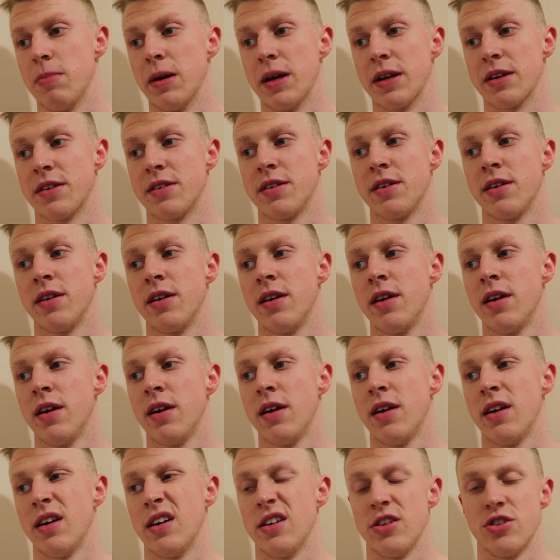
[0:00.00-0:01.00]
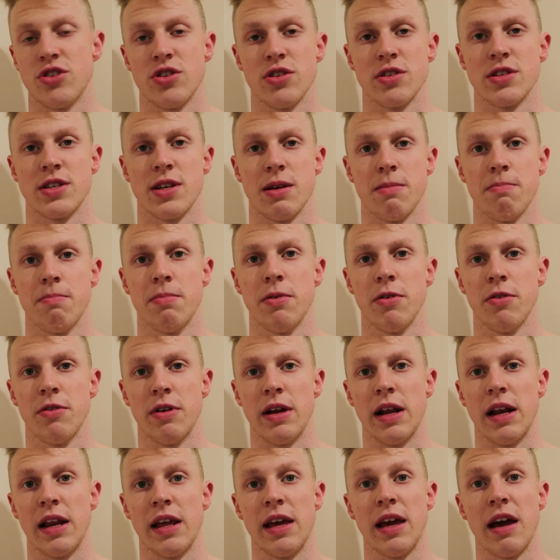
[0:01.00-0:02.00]
but it's just simple
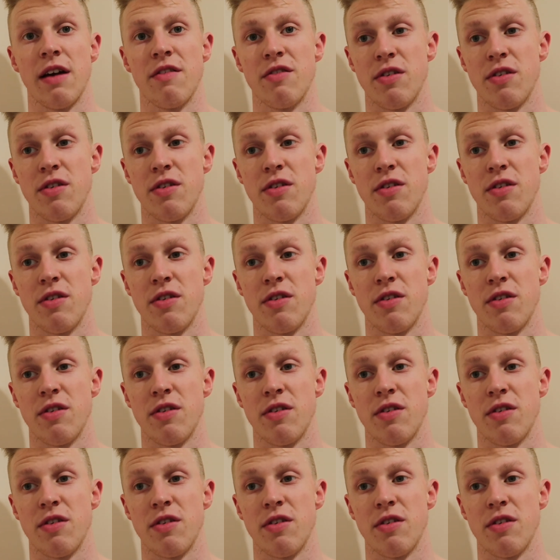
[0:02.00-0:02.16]
really.